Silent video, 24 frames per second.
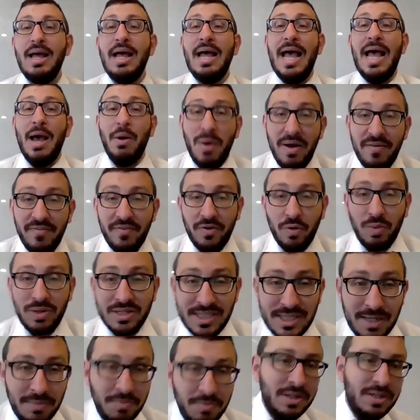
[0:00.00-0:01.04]
However, when
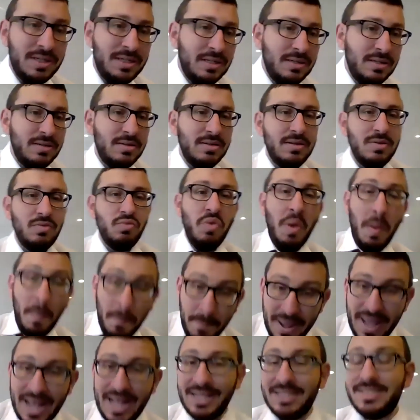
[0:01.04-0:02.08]
someone
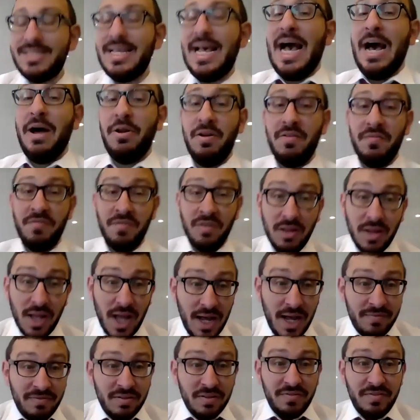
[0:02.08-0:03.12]
repents out of
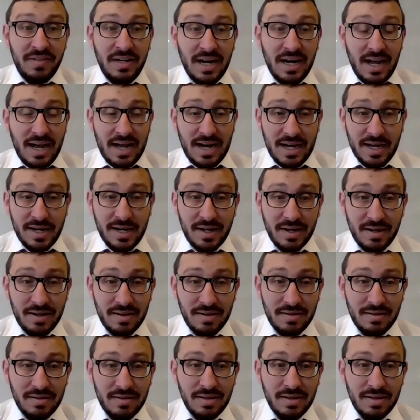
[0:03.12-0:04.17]
love of God,
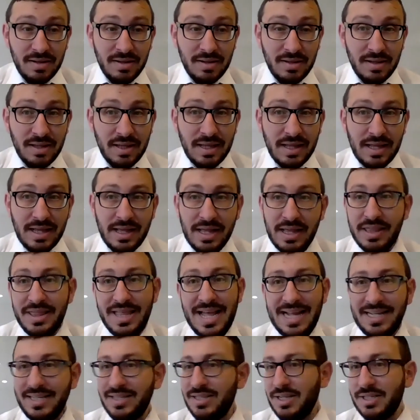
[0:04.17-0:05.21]

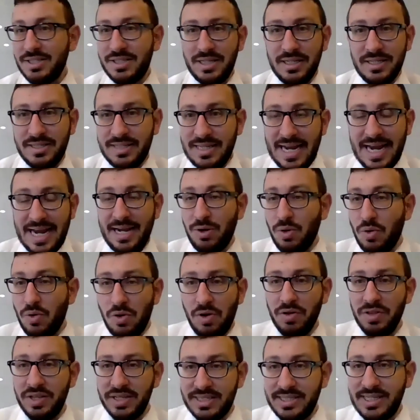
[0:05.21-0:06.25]
that doesn't take all
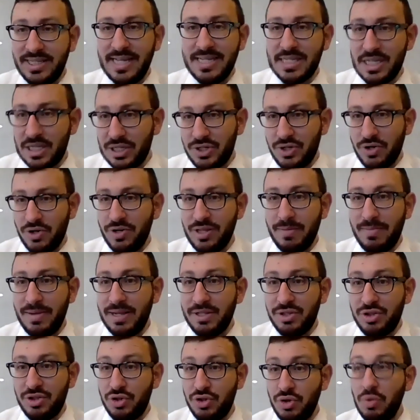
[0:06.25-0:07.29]
the sins and turn them
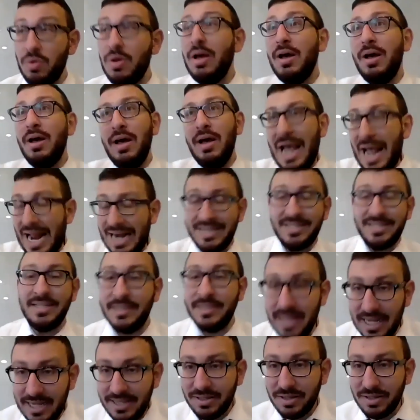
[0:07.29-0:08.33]
into
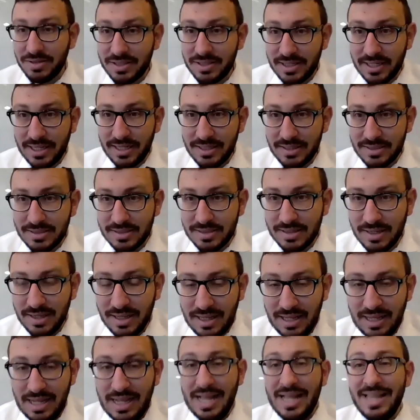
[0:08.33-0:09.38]
accidental sins.
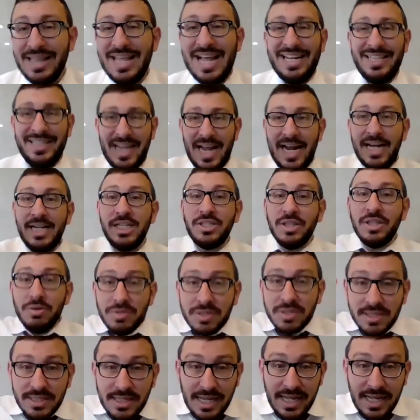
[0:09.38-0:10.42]
That takes those
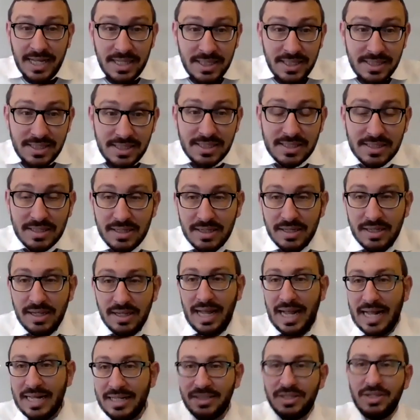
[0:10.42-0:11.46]
sins
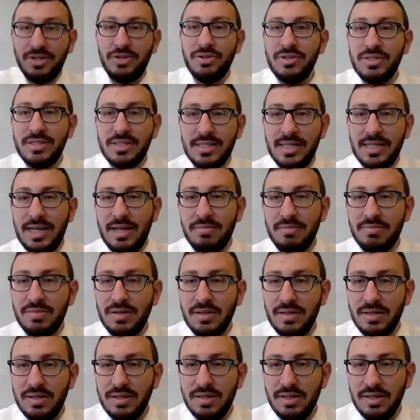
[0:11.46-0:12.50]
and turns them
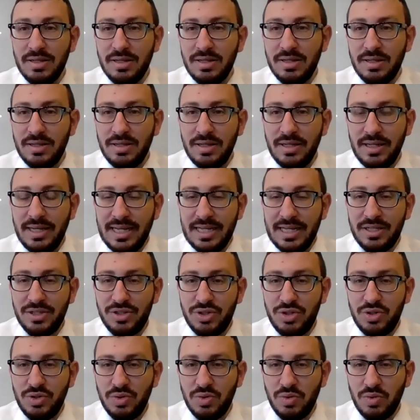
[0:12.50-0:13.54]

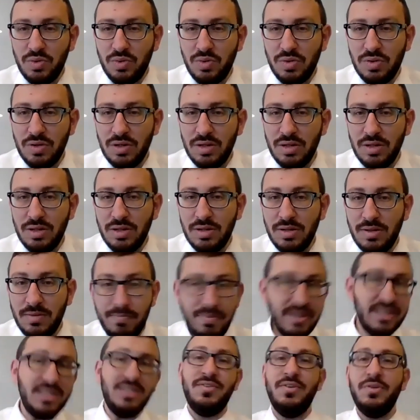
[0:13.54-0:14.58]
into
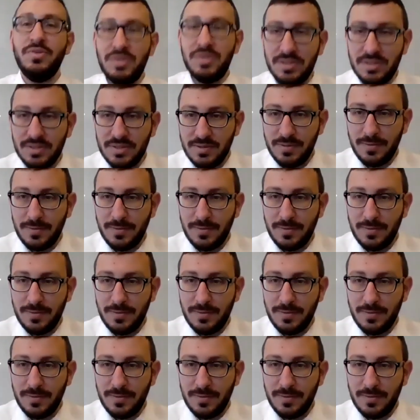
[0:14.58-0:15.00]
mitzvos.